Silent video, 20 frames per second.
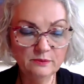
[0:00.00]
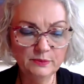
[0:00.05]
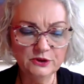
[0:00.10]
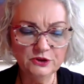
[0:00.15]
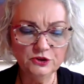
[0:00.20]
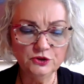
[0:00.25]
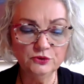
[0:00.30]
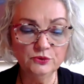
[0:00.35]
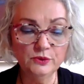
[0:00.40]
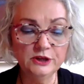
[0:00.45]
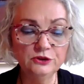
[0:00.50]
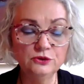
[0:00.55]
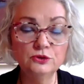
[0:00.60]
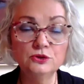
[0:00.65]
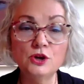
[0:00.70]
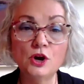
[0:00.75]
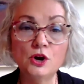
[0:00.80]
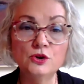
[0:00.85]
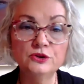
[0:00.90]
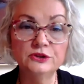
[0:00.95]
Pursuant
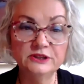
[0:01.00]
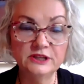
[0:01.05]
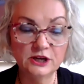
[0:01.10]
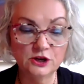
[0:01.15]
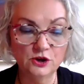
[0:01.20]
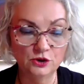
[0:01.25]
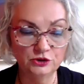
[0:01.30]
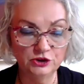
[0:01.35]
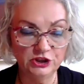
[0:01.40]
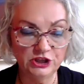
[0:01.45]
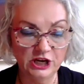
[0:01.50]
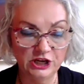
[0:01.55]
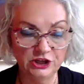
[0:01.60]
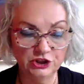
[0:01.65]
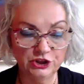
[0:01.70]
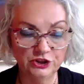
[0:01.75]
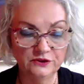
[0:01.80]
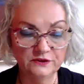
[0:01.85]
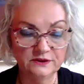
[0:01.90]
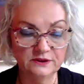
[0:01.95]
to those
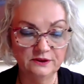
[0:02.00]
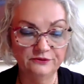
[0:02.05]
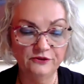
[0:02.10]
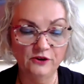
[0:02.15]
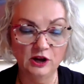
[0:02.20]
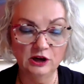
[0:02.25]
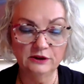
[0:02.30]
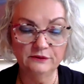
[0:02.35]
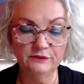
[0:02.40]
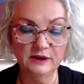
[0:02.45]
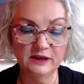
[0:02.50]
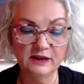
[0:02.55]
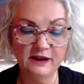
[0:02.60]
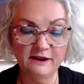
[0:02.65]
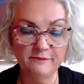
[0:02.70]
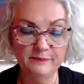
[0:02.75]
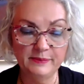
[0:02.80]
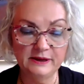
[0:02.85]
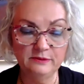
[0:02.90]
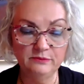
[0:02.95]
negotiations, the following
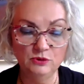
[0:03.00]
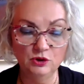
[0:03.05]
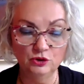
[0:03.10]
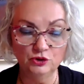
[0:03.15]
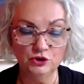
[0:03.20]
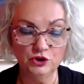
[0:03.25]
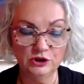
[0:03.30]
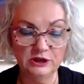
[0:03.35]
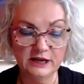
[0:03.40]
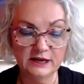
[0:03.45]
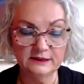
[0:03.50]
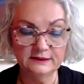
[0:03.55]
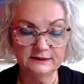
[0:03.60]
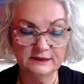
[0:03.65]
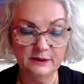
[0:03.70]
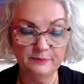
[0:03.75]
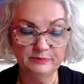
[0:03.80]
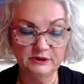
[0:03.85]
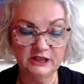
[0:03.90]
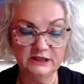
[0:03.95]
have been mutually
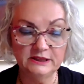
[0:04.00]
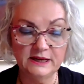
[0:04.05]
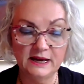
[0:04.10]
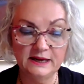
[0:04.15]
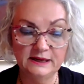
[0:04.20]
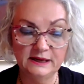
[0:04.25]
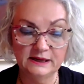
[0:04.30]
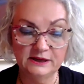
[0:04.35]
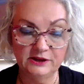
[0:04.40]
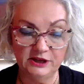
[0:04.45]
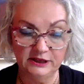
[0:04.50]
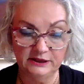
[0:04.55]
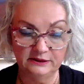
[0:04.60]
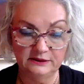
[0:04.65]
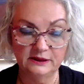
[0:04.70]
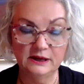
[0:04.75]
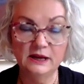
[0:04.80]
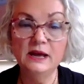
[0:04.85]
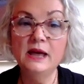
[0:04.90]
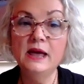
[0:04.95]
accepted and
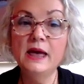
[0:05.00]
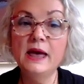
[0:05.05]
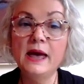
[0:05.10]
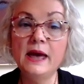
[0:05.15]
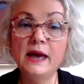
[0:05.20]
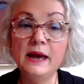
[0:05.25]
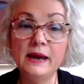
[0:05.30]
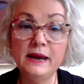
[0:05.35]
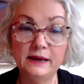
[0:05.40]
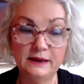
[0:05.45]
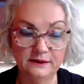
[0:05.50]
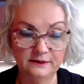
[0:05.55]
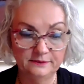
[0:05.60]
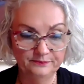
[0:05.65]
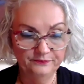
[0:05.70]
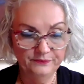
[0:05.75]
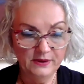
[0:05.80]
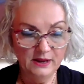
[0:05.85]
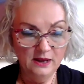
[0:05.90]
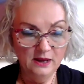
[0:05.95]
agreed.
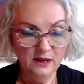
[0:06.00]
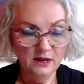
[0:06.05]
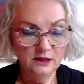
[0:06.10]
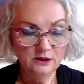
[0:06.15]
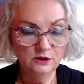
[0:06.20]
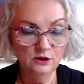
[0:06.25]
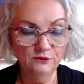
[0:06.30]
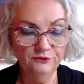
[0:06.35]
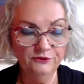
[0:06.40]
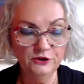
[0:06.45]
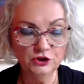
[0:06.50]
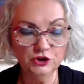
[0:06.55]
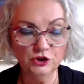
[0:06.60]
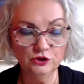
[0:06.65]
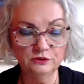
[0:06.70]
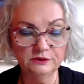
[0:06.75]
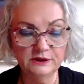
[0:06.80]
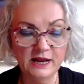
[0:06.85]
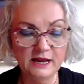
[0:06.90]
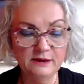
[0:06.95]
A. The
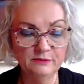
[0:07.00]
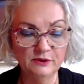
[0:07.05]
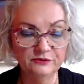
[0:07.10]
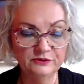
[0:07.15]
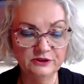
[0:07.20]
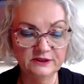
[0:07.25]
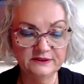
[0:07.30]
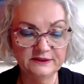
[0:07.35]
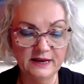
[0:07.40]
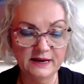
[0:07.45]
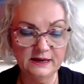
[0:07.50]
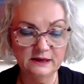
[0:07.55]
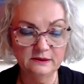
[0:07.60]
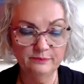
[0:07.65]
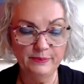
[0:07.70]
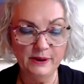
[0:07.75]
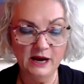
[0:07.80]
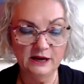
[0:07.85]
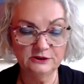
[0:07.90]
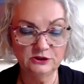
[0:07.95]
official name of the
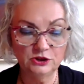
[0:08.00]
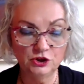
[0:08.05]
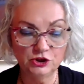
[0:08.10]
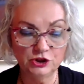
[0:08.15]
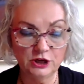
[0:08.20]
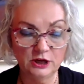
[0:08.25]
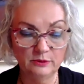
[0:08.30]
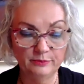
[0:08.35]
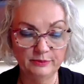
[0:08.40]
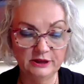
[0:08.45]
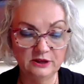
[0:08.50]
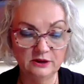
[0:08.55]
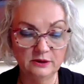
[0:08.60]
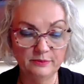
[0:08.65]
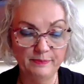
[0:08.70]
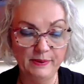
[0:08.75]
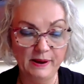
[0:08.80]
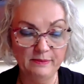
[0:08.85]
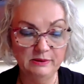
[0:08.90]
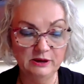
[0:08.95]
second party shall be the
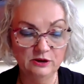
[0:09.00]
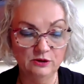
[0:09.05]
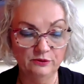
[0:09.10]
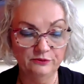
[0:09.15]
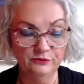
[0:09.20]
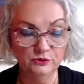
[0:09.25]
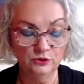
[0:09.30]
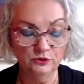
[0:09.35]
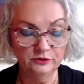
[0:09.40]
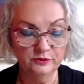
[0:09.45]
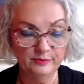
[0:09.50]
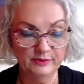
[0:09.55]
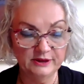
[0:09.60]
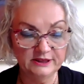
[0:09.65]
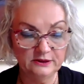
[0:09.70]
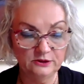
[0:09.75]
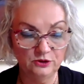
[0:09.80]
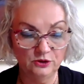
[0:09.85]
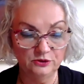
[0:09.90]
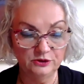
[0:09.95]
Republic of North
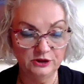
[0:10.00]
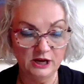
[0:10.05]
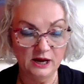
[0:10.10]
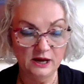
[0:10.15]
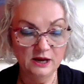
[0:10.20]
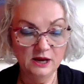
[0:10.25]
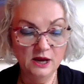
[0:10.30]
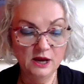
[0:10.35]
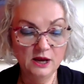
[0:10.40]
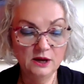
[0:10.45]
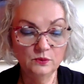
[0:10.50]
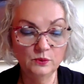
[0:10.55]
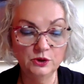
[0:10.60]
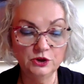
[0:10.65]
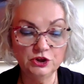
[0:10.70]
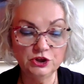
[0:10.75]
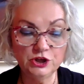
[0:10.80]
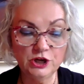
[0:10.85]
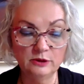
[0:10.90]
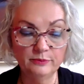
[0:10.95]
Macedonia,
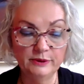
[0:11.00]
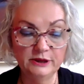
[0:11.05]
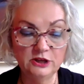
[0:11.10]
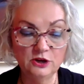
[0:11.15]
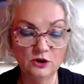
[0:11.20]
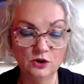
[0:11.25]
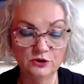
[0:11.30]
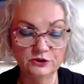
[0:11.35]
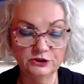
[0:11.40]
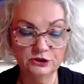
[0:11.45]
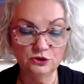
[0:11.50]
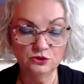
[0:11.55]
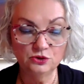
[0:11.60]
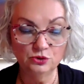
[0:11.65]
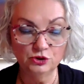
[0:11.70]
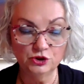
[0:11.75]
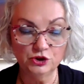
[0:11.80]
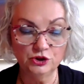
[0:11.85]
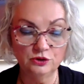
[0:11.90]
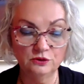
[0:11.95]
which shall be the
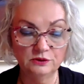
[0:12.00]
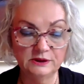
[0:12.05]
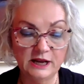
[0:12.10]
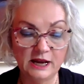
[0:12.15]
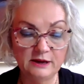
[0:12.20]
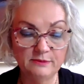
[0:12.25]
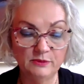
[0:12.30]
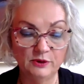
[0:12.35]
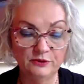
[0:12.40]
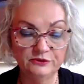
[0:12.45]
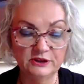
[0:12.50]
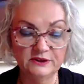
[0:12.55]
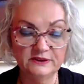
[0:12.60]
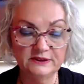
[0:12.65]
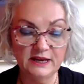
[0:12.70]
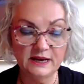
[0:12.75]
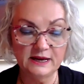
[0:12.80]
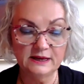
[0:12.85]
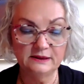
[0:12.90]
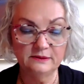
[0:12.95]
constitutional name of the
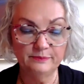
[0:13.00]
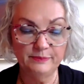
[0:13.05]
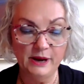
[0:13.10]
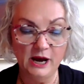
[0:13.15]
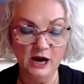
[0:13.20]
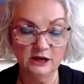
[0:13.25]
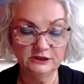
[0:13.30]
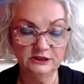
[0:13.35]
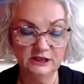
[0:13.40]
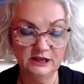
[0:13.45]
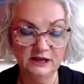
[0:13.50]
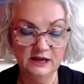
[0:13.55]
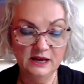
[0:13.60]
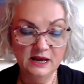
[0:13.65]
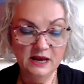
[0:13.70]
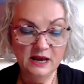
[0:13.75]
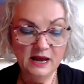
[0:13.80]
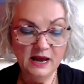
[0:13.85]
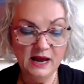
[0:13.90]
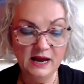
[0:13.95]
second
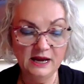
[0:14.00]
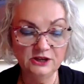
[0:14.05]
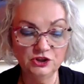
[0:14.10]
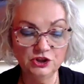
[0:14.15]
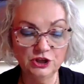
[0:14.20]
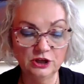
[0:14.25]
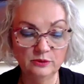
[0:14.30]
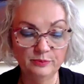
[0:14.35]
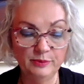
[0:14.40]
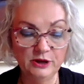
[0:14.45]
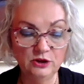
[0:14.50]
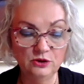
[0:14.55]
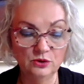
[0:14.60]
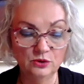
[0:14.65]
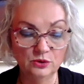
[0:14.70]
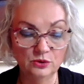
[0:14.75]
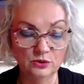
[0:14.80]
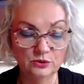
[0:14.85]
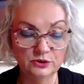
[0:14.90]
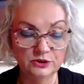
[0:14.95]
party and shall be
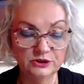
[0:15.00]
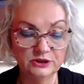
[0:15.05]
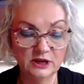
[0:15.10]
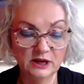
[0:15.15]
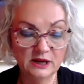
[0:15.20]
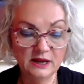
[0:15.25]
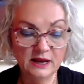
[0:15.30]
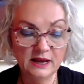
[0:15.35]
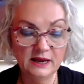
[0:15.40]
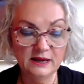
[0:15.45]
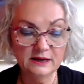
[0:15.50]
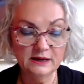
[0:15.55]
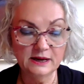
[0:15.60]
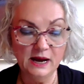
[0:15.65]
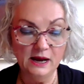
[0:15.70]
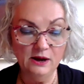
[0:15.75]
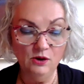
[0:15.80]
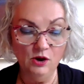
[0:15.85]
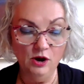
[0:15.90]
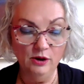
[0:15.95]
used
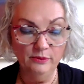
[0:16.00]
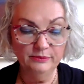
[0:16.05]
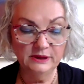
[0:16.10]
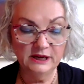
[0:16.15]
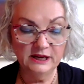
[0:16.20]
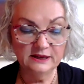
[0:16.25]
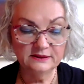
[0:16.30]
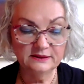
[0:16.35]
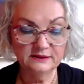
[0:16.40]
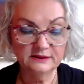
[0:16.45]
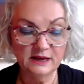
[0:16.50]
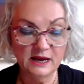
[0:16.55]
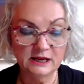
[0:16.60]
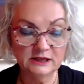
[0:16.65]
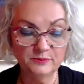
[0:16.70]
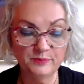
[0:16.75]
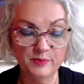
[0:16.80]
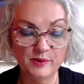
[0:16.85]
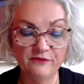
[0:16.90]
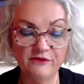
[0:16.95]
erga omnes
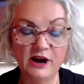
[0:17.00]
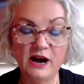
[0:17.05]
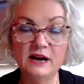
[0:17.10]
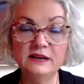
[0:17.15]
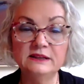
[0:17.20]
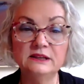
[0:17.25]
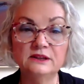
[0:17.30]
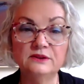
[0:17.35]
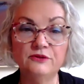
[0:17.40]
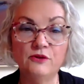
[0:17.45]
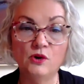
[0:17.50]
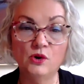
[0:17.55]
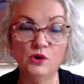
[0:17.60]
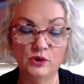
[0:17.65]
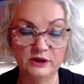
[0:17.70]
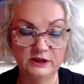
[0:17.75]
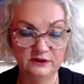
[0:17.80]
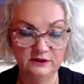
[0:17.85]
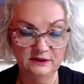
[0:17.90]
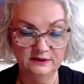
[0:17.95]
as provided
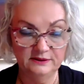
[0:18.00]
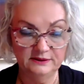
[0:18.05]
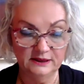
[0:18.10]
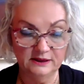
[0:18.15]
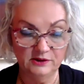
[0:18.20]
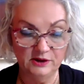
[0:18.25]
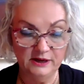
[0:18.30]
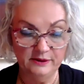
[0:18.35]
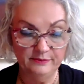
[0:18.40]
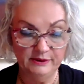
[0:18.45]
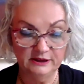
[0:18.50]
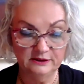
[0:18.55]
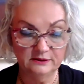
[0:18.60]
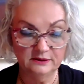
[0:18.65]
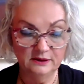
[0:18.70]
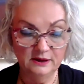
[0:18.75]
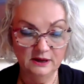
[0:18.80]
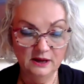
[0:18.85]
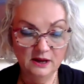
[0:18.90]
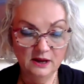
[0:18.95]
for in this
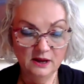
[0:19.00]
agreement.